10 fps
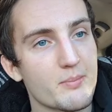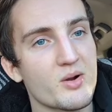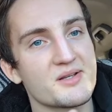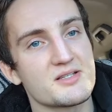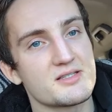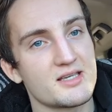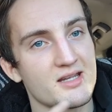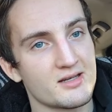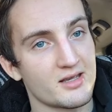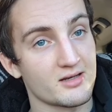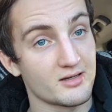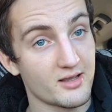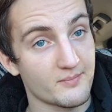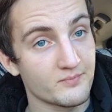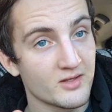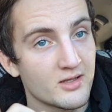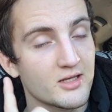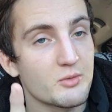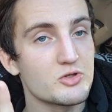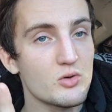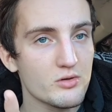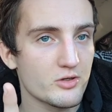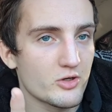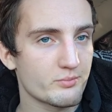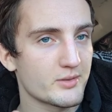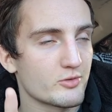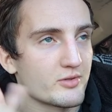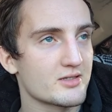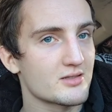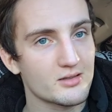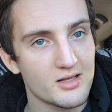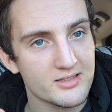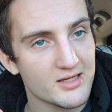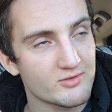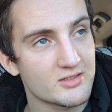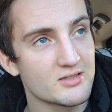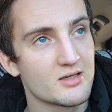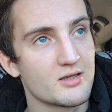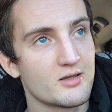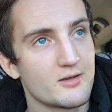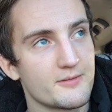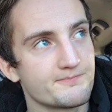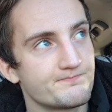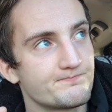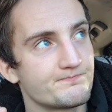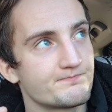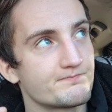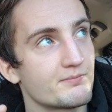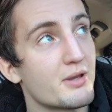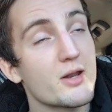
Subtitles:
process again and again and again. Now, we don't want to hurt people, because leg locks have this bad